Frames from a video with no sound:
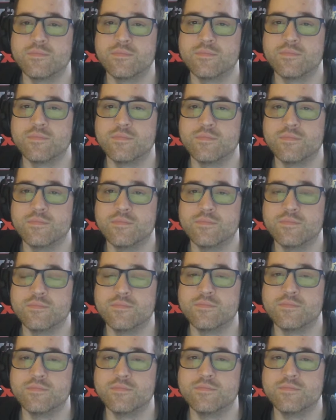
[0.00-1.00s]

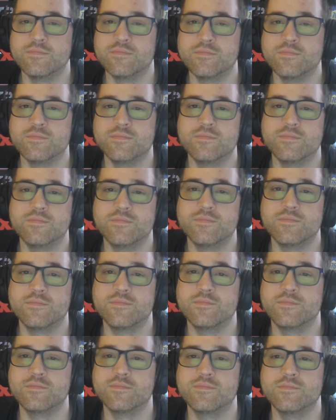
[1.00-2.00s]

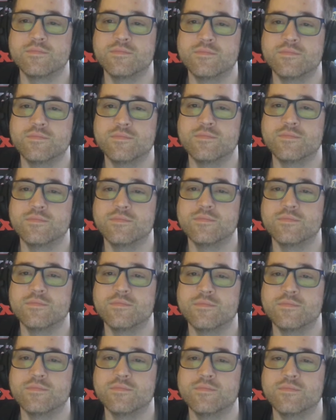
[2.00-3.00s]

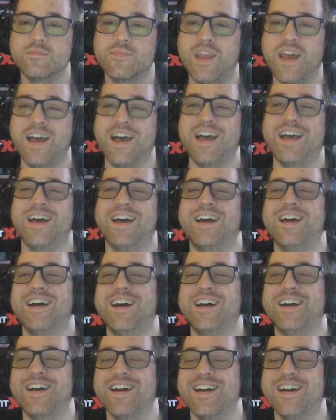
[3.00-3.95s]
No words are spoken by the person on screen.